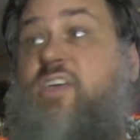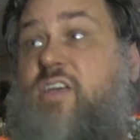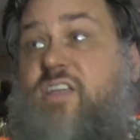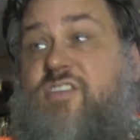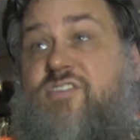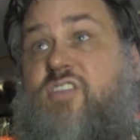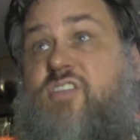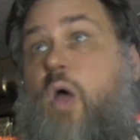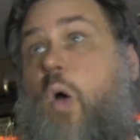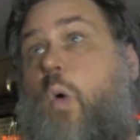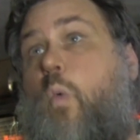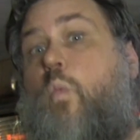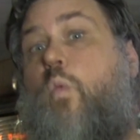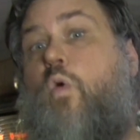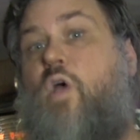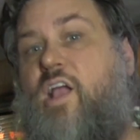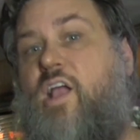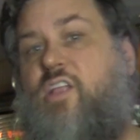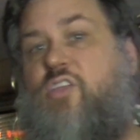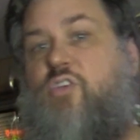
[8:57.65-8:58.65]
you can still
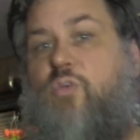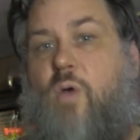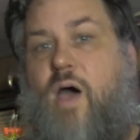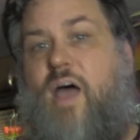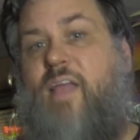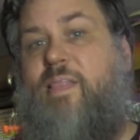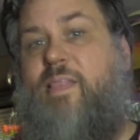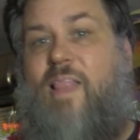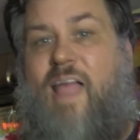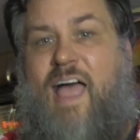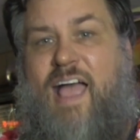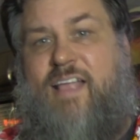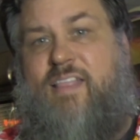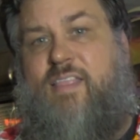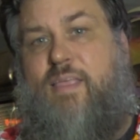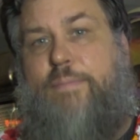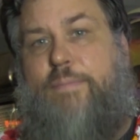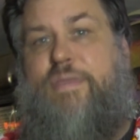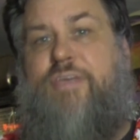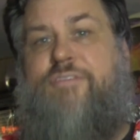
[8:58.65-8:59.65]
work to
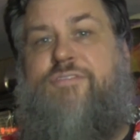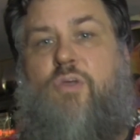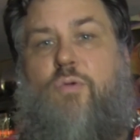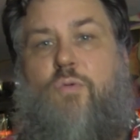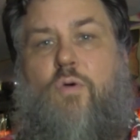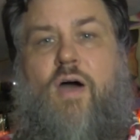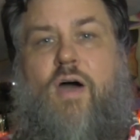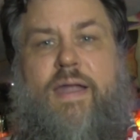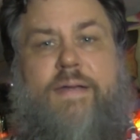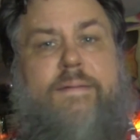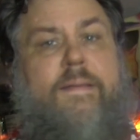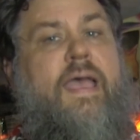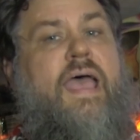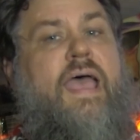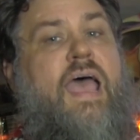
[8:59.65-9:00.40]
unlock them if you want.